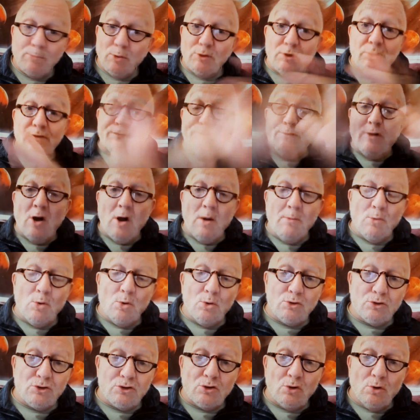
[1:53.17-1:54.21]
But there's far
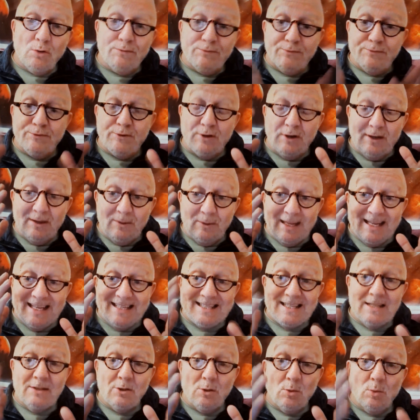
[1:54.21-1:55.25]
more stuff than
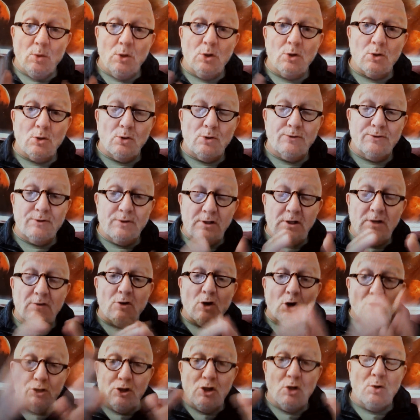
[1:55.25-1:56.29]
is in the world.
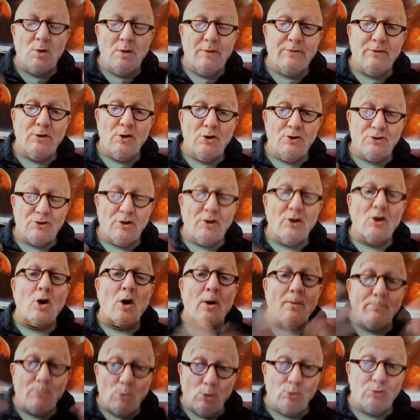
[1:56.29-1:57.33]
You've got a universe, and you've
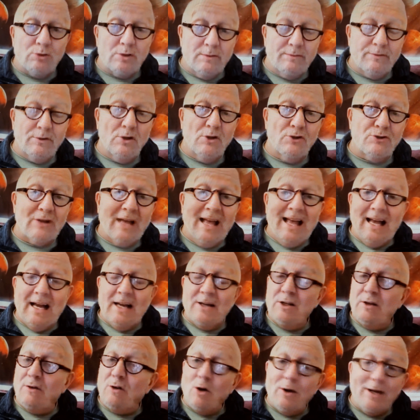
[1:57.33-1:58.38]
got a
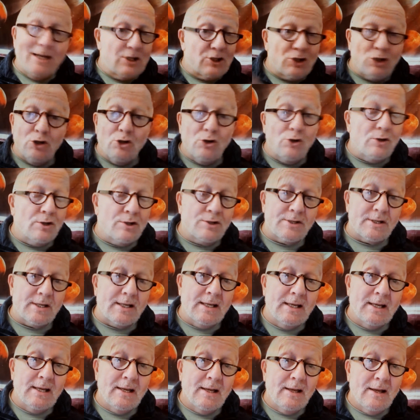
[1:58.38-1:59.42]
multiverse, and you've got
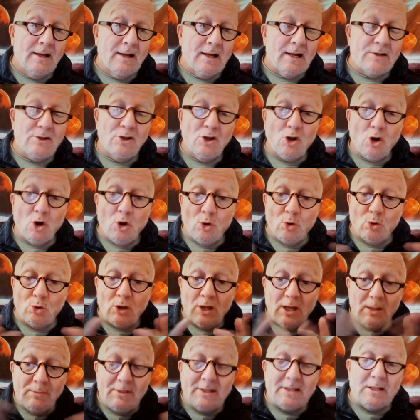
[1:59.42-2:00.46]
eternity, and you've got
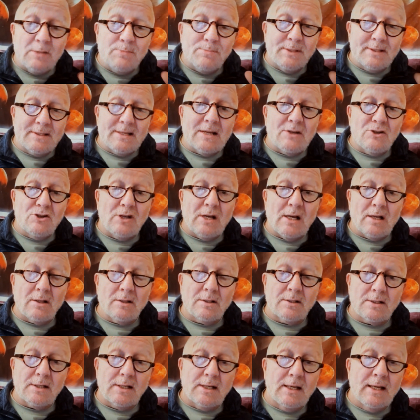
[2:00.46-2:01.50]
unlimited
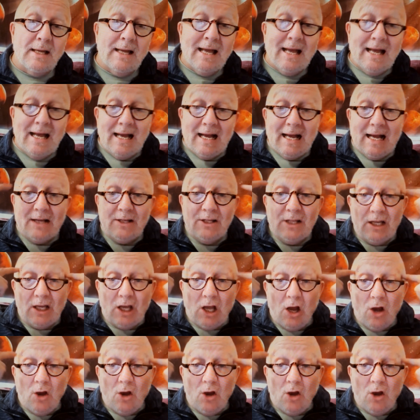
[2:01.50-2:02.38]
potentiality, and you